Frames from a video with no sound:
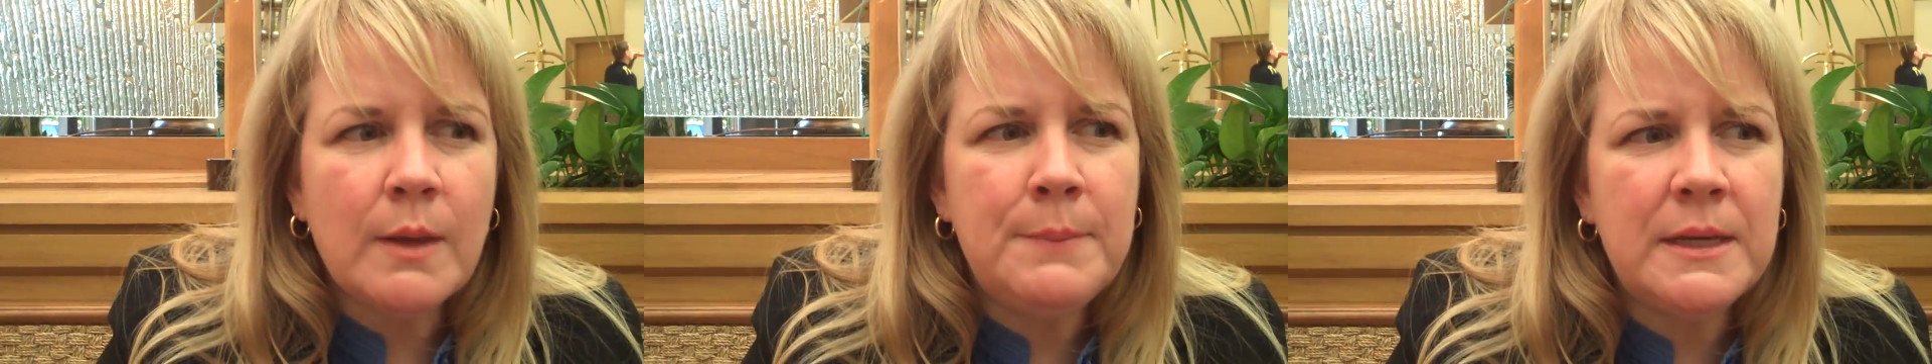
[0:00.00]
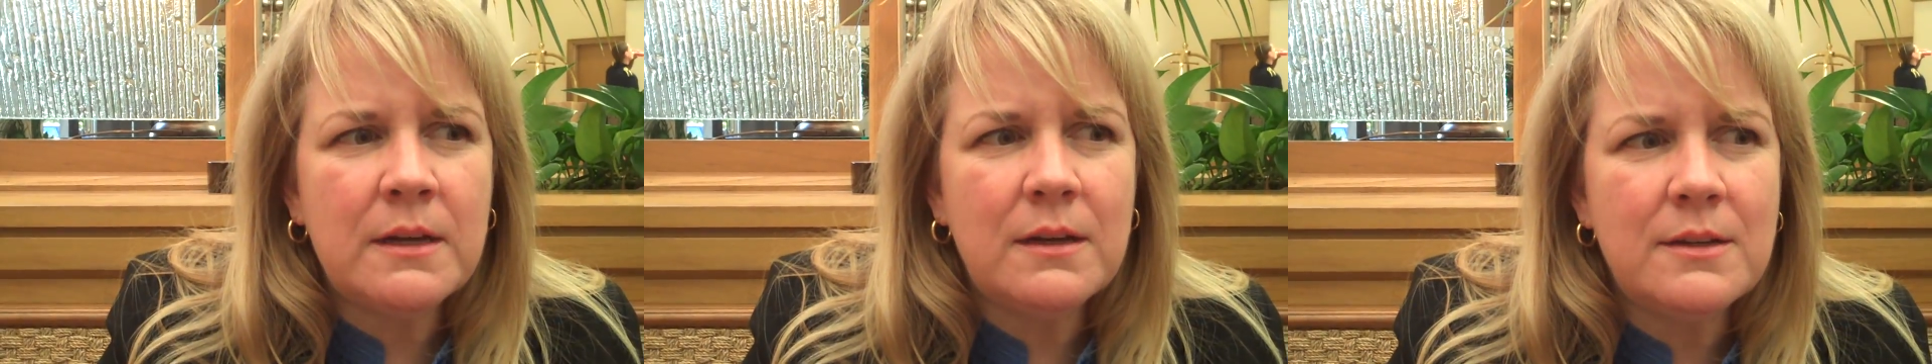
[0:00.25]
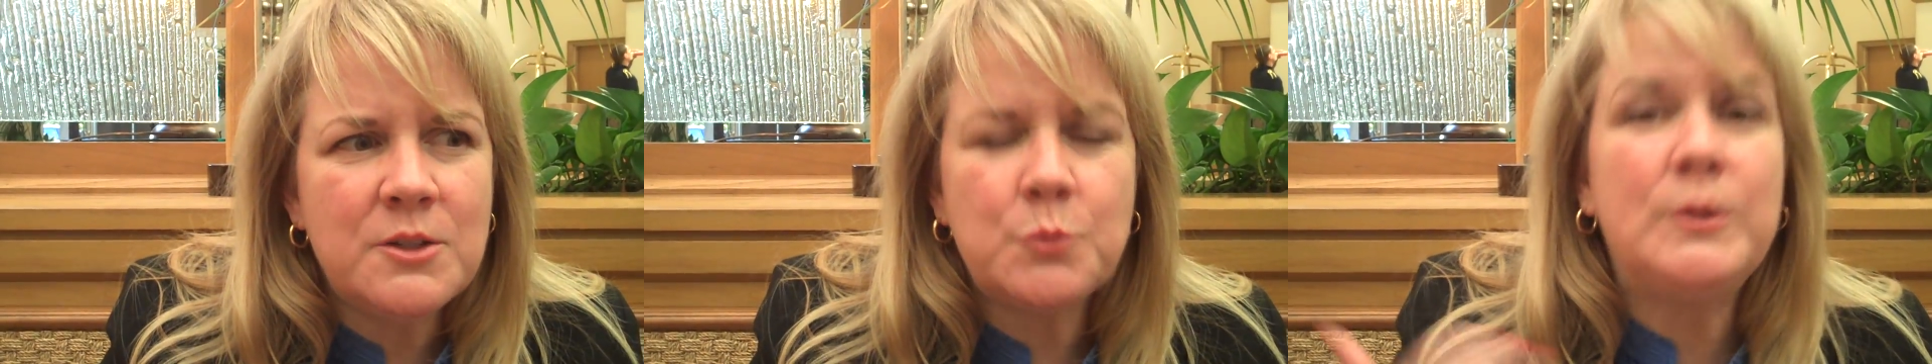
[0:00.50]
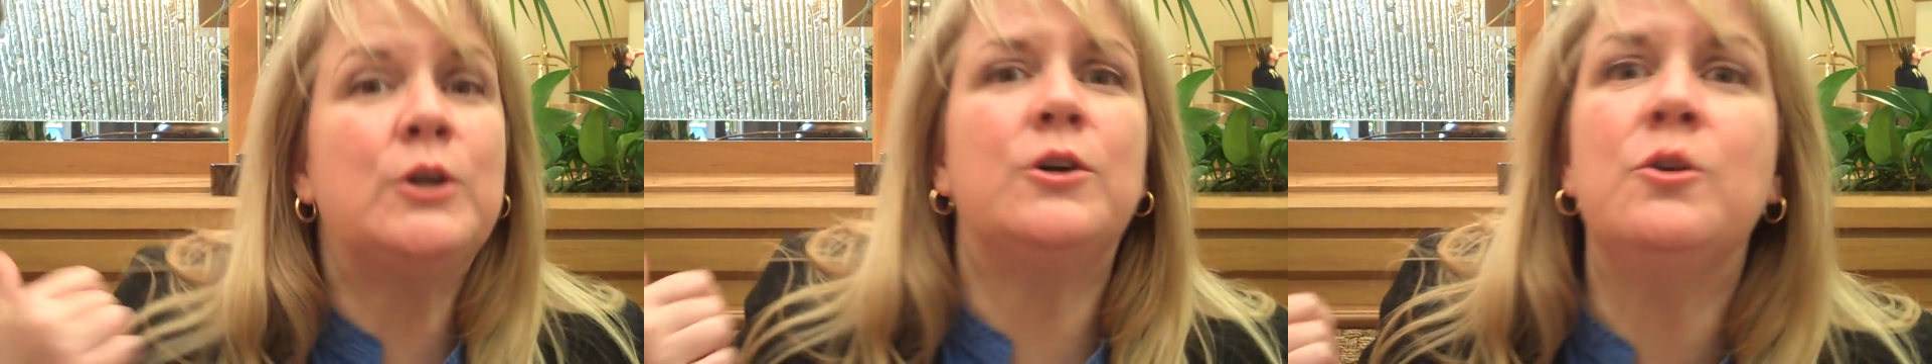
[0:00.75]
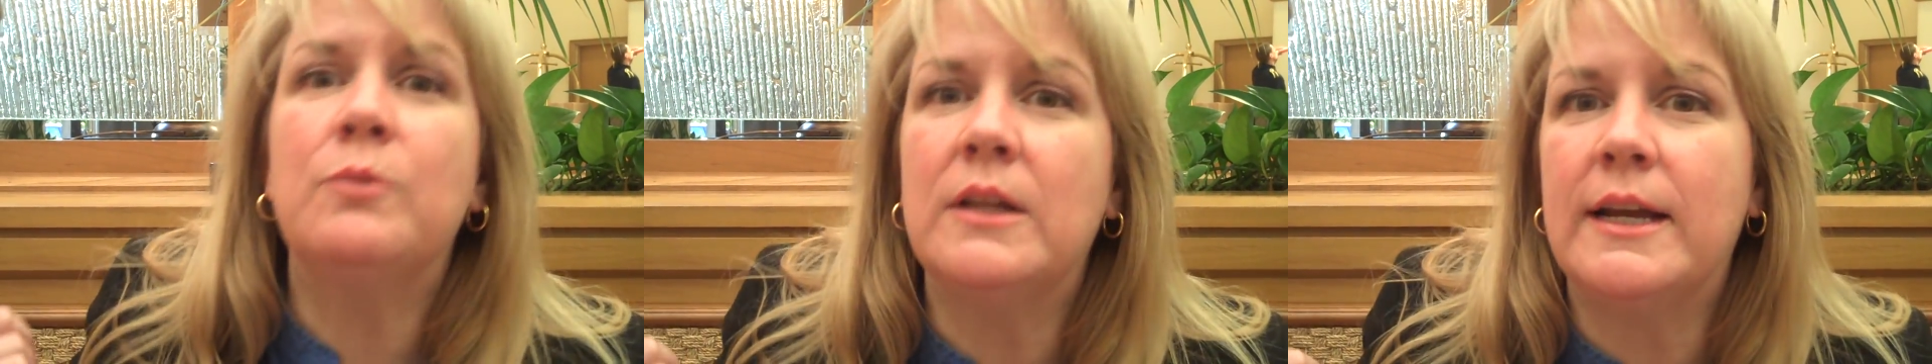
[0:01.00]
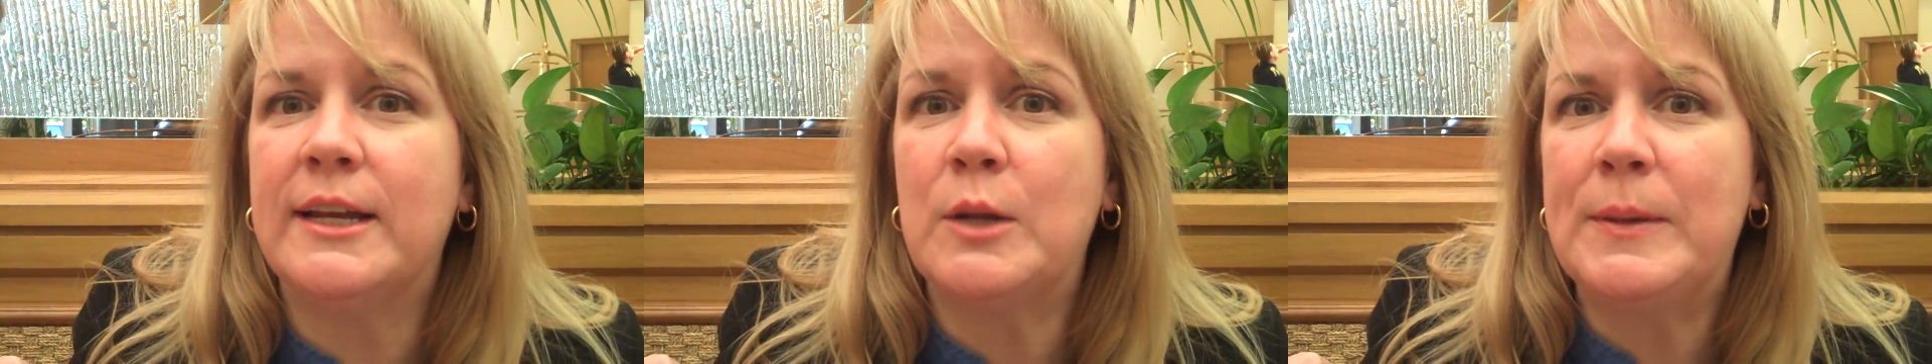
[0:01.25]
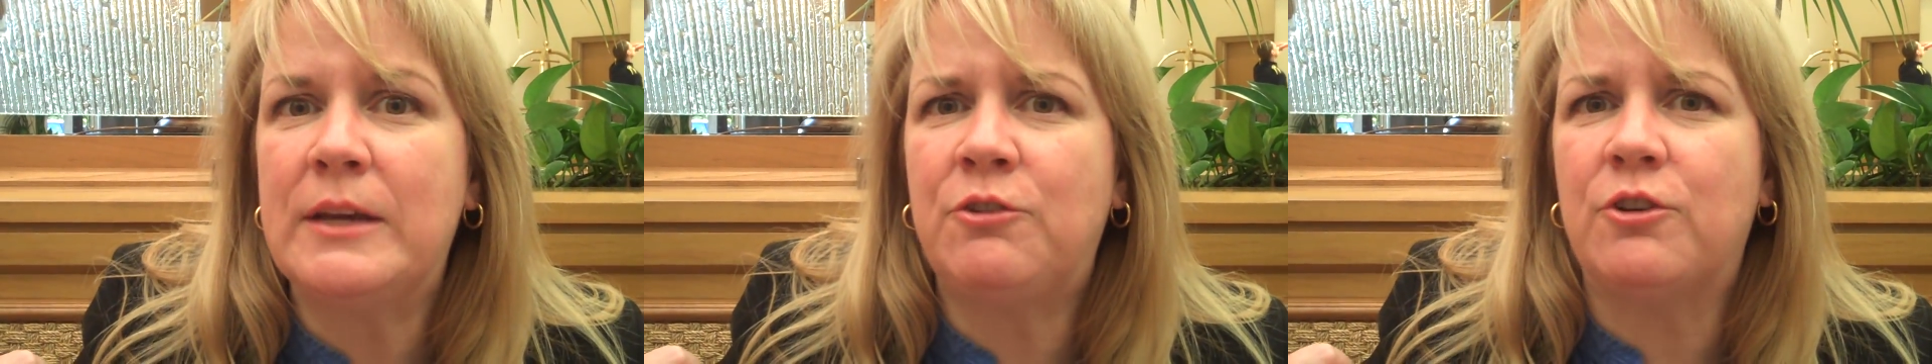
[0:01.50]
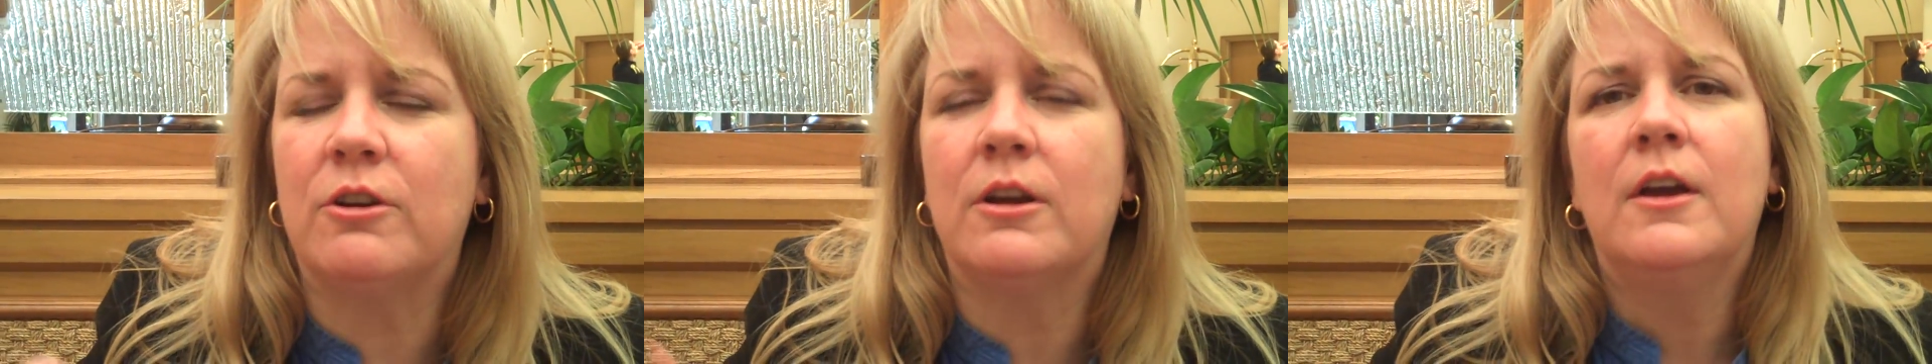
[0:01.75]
because we couldn't rely on a picture.